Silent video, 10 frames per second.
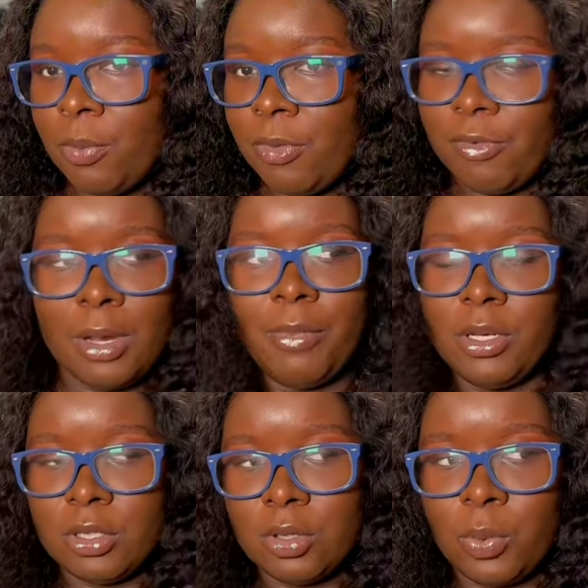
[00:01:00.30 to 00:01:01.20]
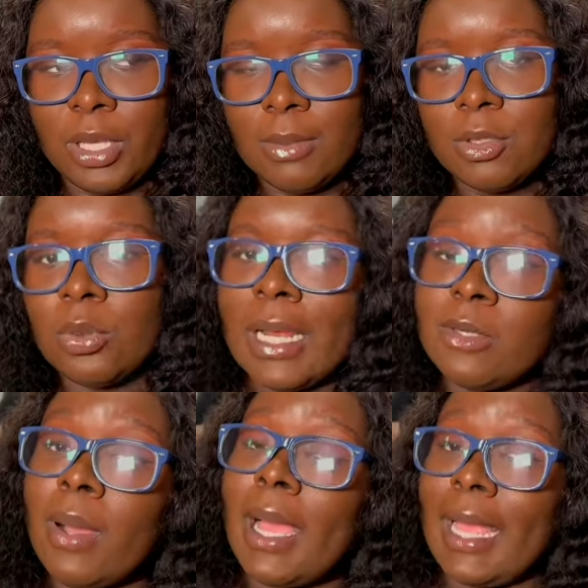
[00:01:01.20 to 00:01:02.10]
before, I've been in school with them, so that's
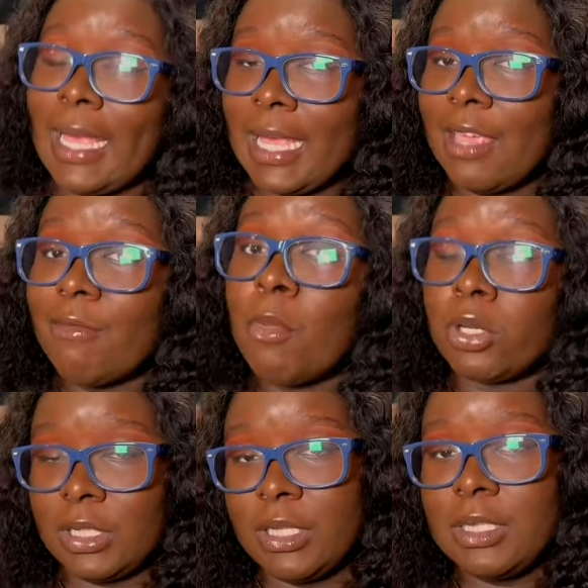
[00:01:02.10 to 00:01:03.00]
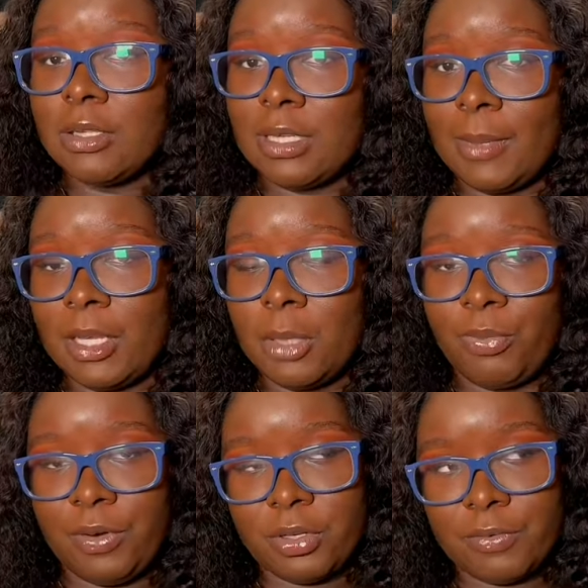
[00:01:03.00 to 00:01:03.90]
why I can give much details about the
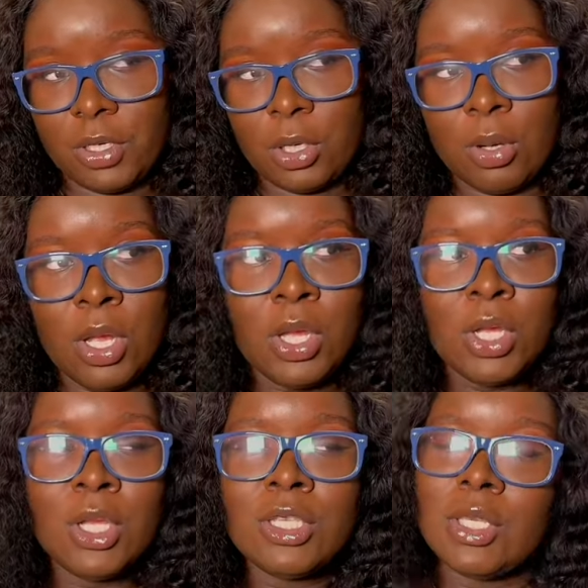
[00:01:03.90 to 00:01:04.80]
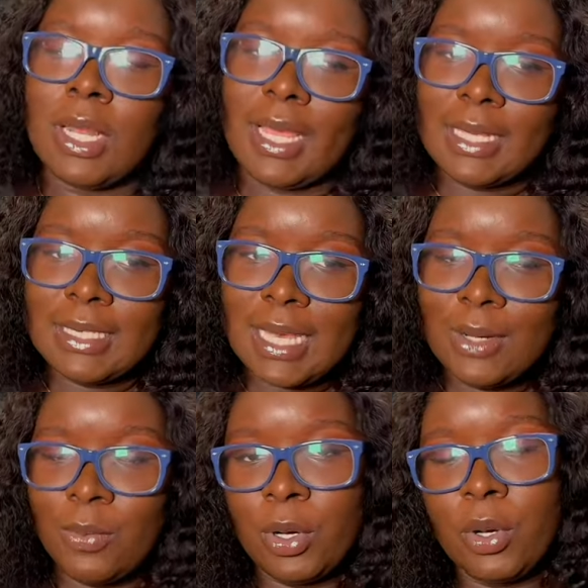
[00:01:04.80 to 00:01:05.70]
previous video. So like I said,
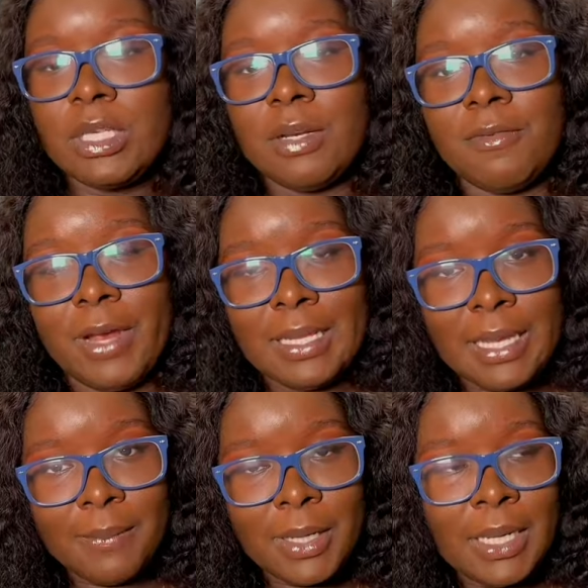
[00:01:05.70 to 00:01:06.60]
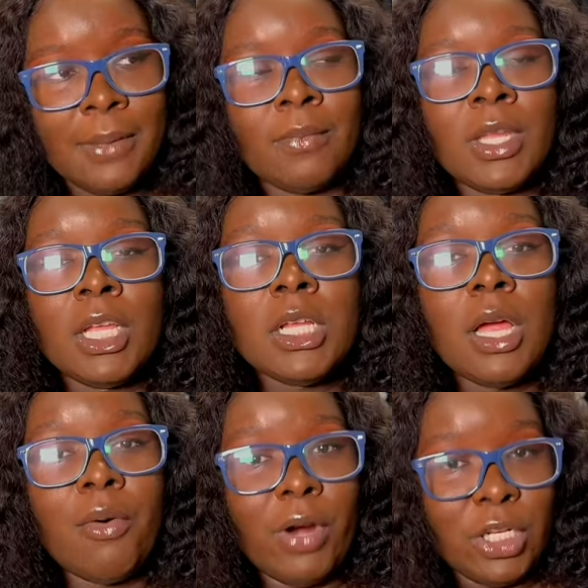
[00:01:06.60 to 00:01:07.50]
we're going to a Vietnamese
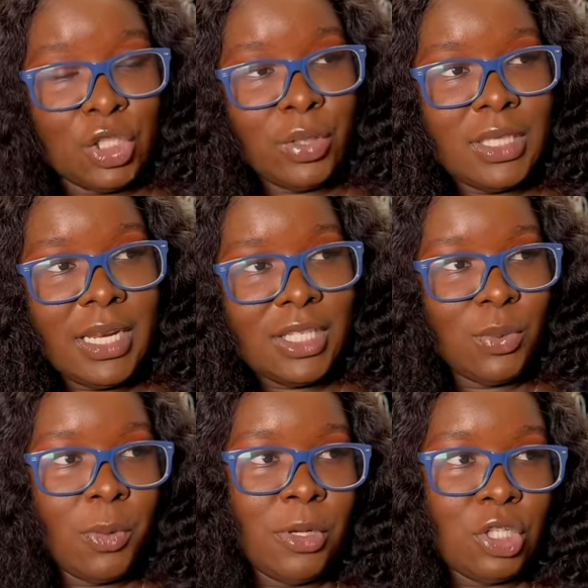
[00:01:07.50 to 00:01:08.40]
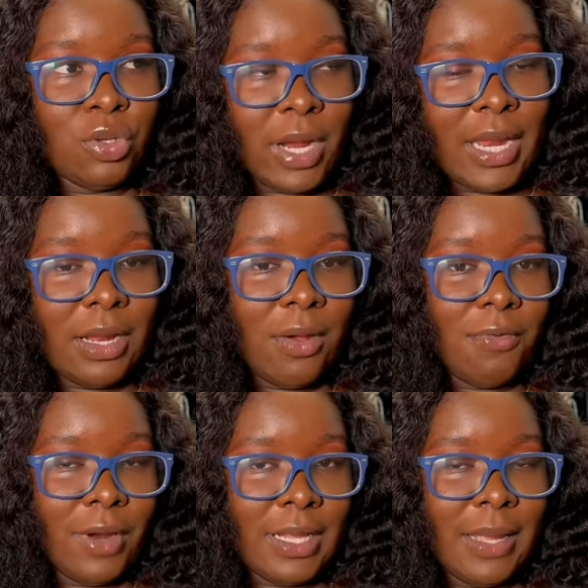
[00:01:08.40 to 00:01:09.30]
restaurant today, so we'll be trying a
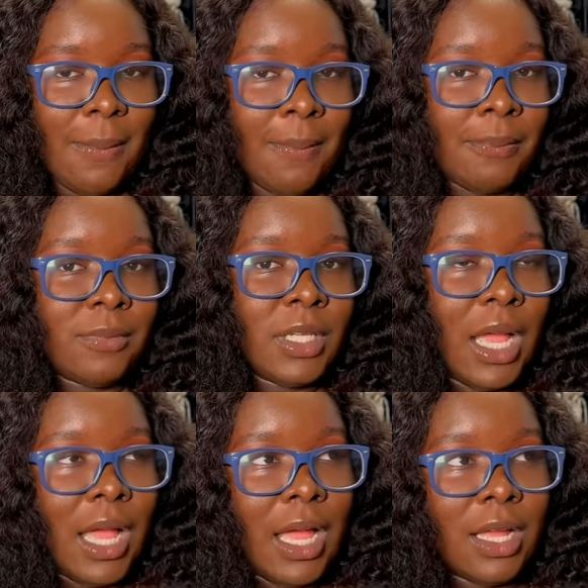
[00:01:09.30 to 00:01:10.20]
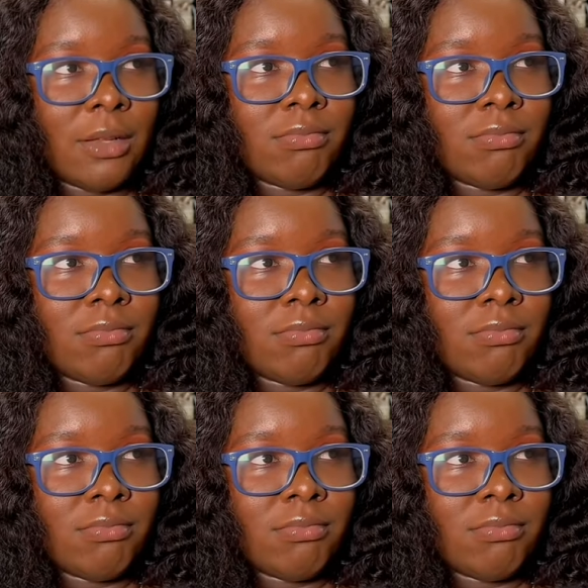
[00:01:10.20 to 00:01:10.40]
Vietnam uh,